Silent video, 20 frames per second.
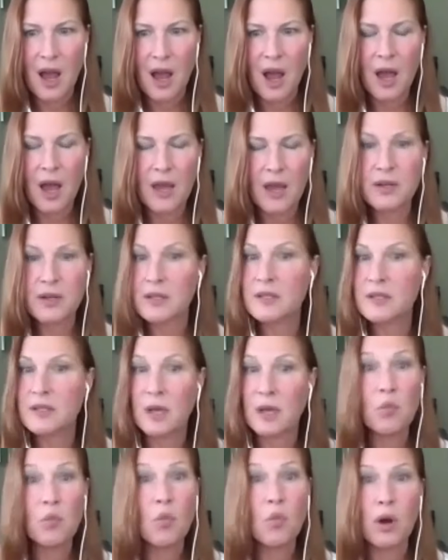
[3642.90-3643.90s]
and
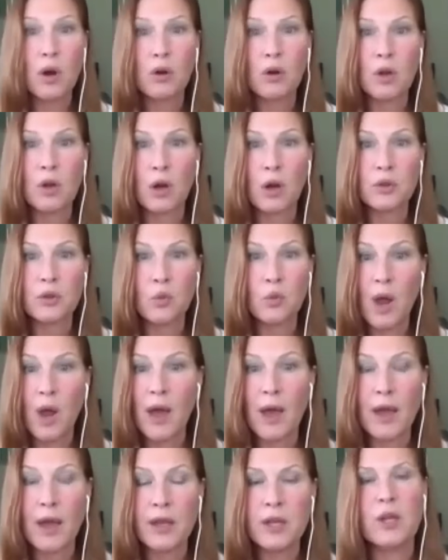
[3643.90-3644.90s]
somewhere along the
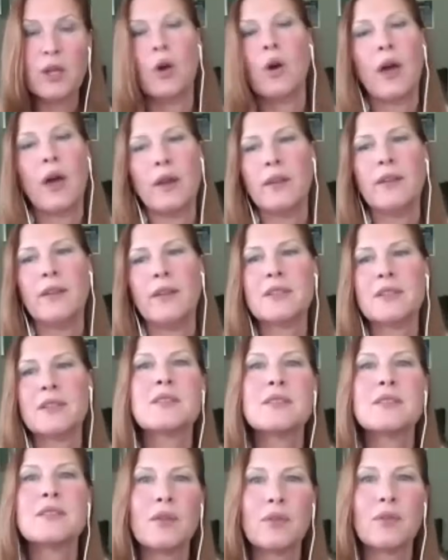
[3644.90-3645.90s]
way you know and this
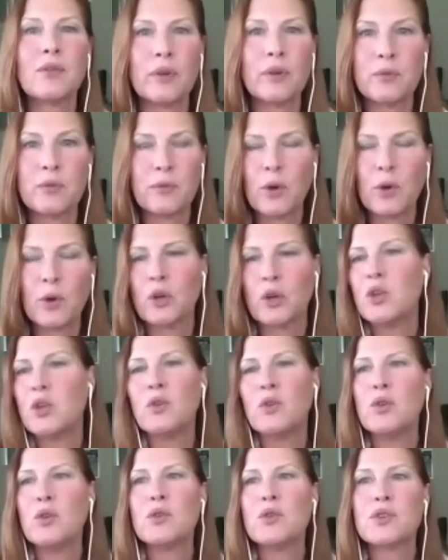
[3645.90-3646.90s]
is never inferred you,
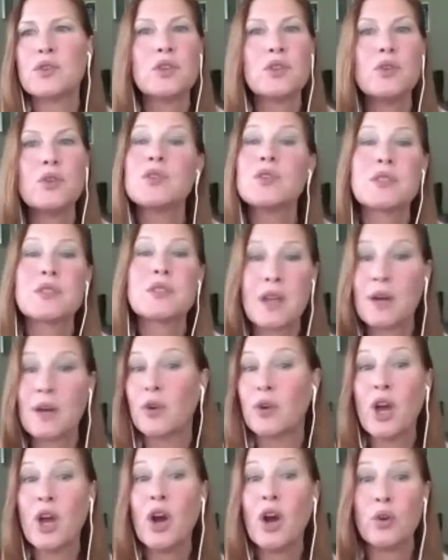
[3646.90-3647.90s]
you just you just
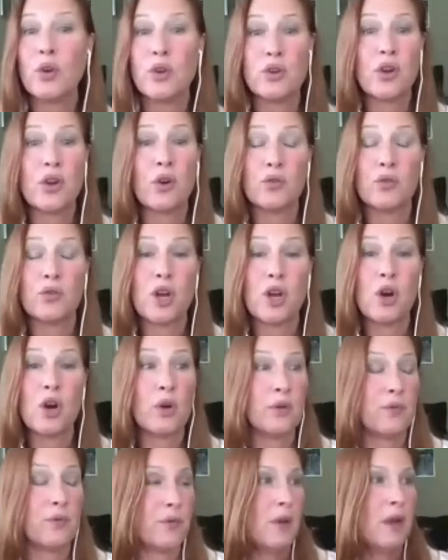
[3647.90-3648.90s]
never know you don't know
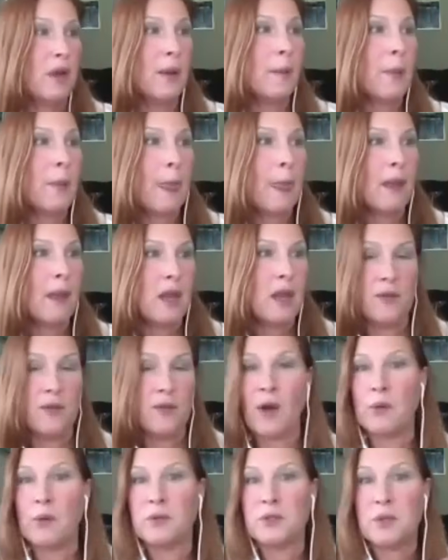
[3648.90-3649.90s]
if if
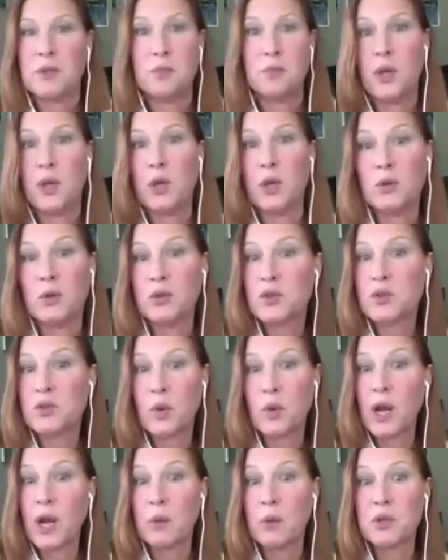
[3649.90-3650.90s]
i was abused
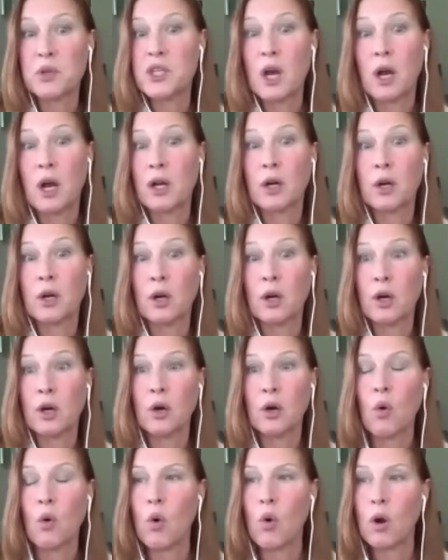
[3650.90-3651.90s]
when i was younger
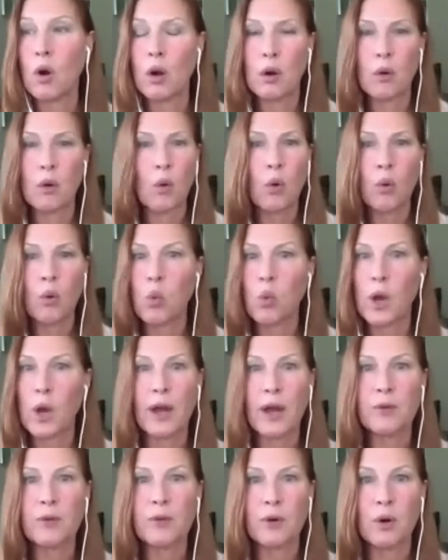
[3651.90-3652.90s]
or or
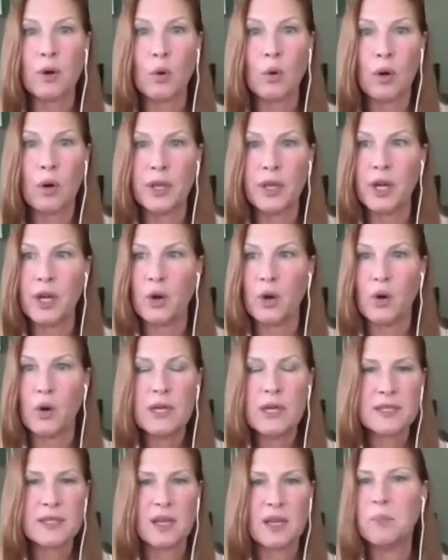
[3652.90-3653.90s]
whatever or you know
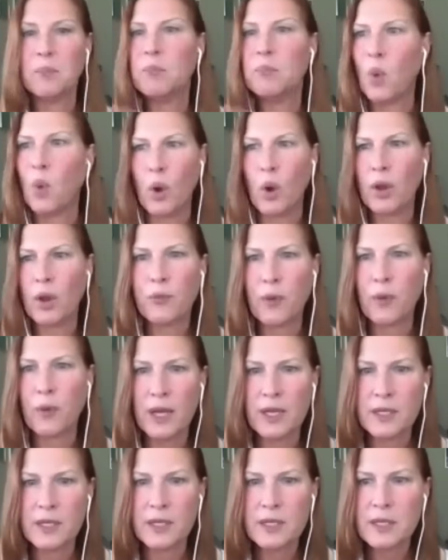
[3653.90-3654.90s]
some
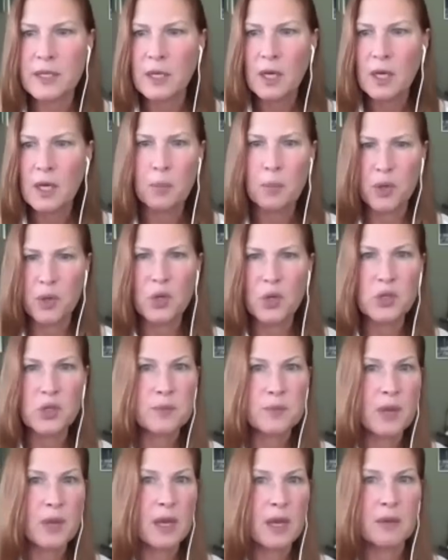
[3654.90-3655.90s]
boyfriend abused
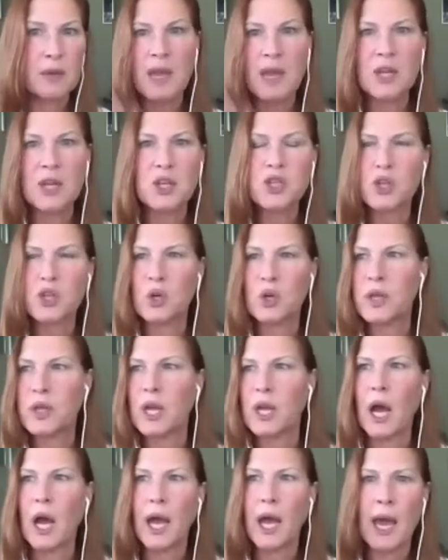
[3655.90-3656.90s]
me and made sure
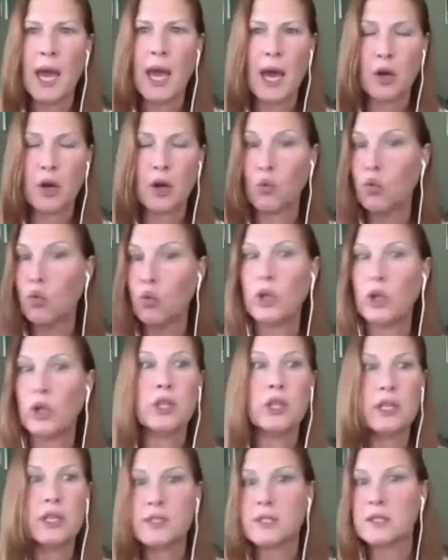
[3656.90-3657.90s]
that i had a
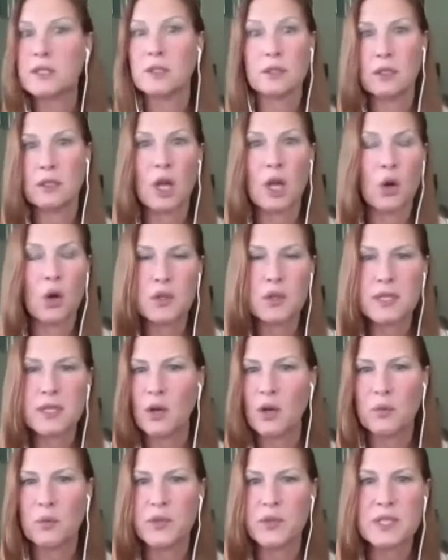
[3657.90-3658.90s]
really low
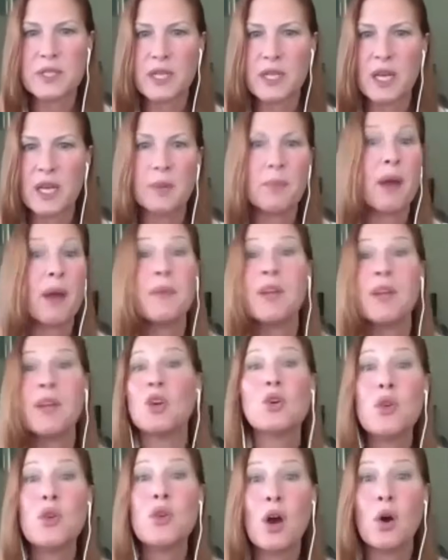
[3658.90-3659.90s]
self-esteem i mean
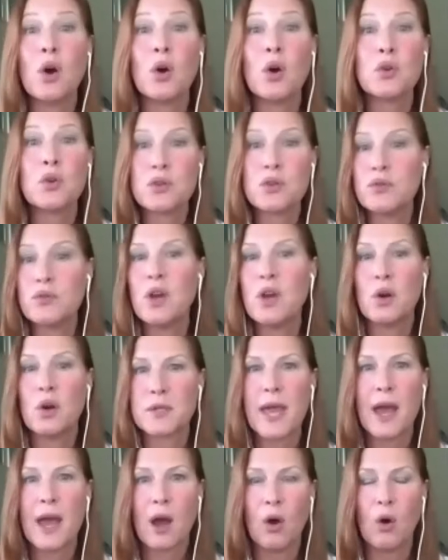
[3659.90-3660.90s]
who knows who knows
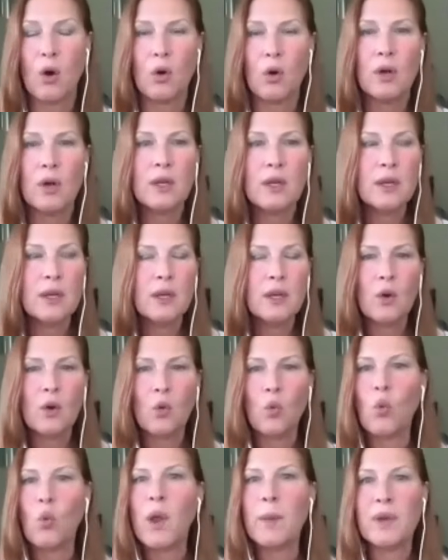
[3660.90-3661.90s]
how
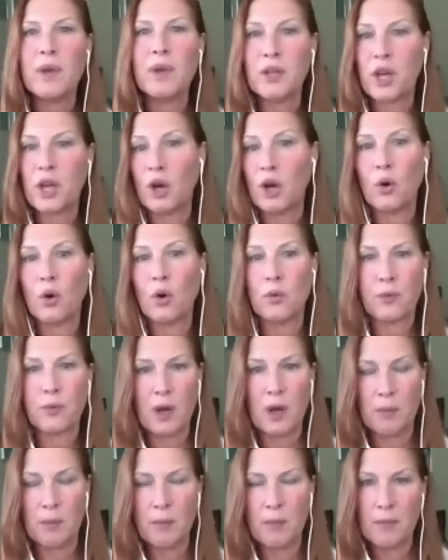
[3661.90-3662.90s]
women go
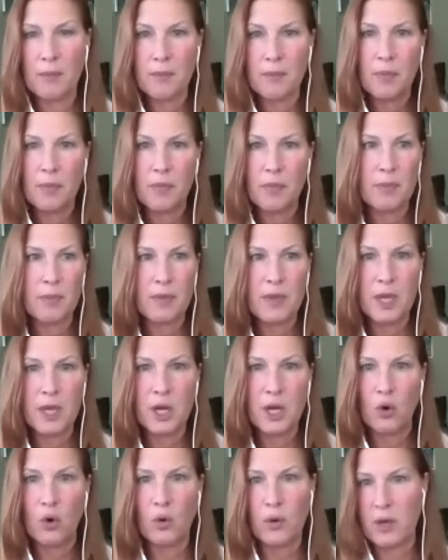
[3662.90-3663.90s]
from you
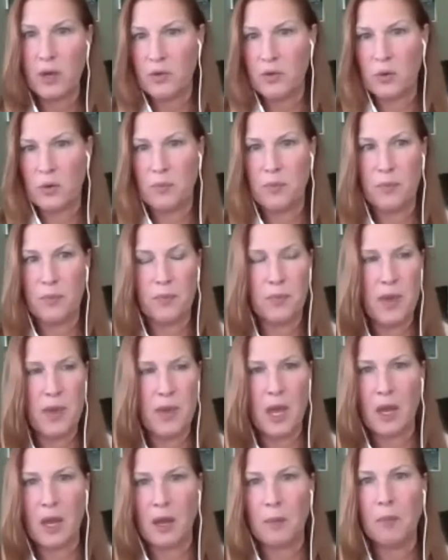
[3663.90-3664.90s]
know either
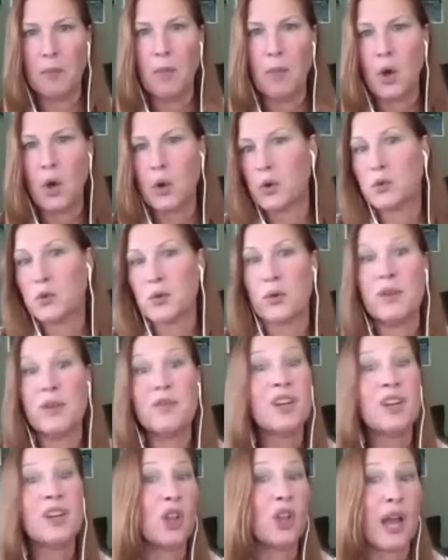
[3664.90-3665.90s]
being models or
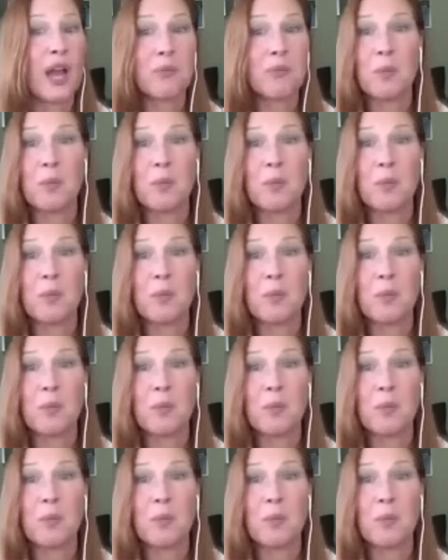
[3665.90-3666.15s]
even glamour